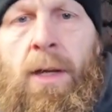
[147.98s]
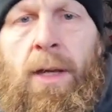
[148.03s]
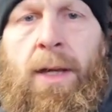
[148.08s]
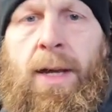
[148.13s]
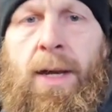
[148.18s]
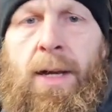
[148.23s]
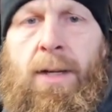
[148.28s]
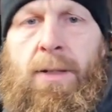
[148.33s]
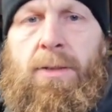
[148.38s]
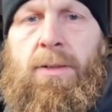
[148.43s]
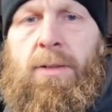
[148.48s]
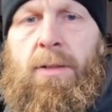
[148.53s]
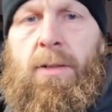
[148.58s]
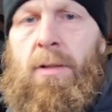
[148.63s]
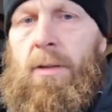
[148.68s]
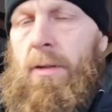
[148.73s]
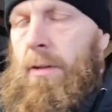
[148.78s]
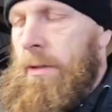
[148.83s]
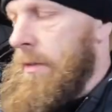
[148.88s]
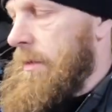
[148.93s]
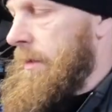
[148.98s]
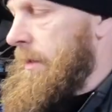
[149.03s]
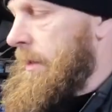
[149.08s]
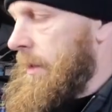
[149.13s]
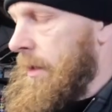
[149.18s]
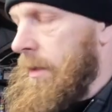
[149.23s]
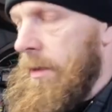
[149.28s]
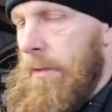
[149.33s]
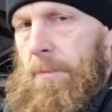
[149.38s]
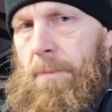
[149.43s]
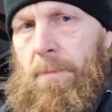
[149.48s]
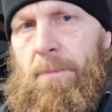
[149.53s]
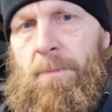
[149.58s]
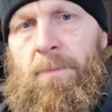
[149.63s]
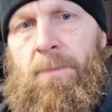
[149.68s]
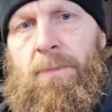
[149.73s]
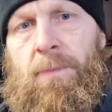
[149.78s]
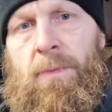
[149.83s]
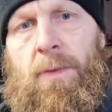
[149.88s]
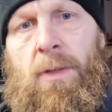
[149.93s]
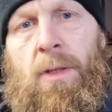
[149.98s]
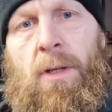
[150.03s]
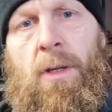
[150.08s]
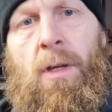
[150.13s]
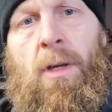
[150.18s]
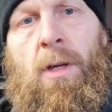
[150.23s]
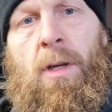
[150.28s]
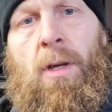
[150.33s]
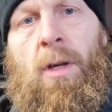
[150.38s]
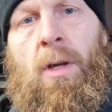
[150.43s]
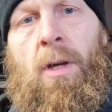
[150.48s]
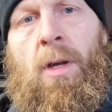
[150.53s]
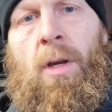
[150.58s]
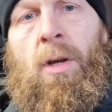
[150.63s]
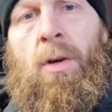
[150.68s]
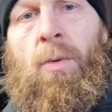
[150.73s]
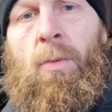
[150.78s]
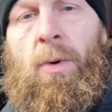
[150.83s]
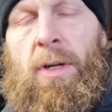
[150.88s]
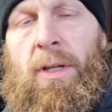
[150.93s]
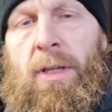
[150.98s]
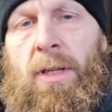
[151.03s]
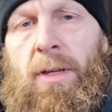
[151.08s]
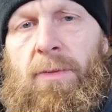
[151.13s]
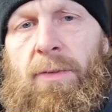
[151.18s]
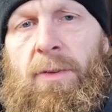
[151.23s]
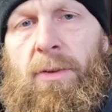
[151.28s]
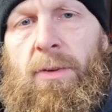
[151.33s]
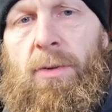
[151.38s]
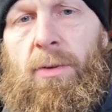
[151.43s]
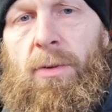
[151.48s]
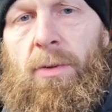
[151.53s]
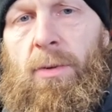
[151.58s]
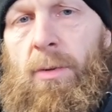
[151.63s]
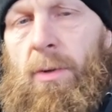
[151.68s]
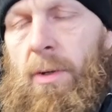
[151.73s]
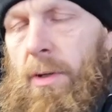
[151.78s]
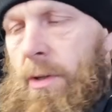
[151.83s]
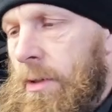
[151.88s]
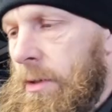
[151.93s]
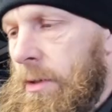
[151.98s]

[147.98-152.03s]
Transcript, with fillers: Hey guys, um, wanted to give you